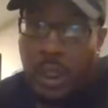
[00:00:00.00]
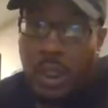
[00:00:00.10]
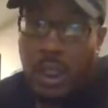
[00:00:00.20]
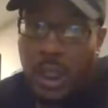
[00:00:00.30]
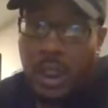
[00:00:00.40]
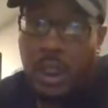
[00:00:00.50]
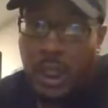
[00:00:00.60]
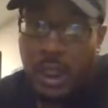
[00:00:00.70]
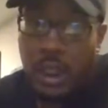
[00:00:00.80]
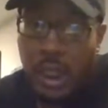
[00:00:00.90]
she
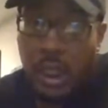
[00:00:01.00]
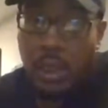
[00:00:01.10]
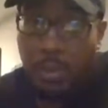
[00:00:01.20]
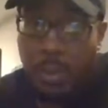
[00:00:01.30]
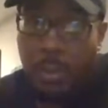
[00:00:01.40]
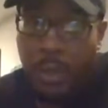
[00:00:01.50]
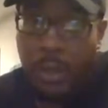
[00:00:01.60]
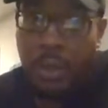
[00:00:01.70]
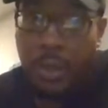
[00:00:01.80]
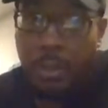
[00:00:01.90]

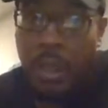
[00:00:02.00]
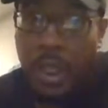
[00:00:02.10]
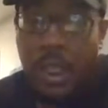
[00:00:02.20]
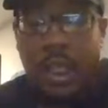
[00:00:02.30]
appears to be.